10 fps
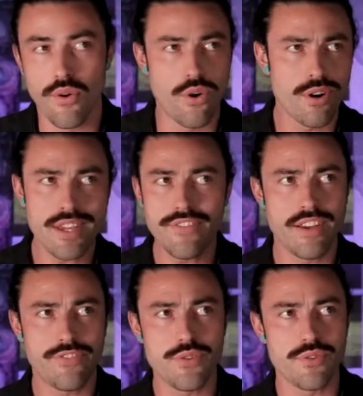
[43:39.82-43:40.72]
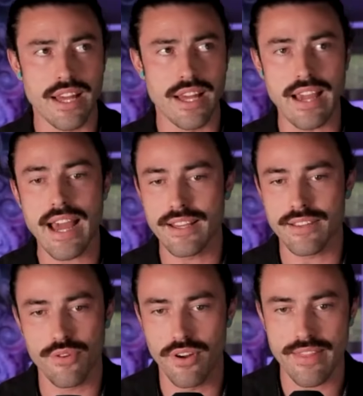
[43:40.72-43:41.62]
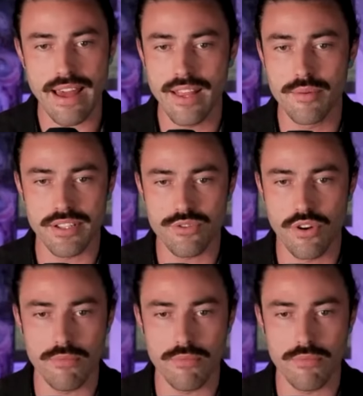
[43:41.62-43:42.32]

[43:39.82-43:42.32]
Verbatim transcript: or even if you like i get thrown that label gets thrown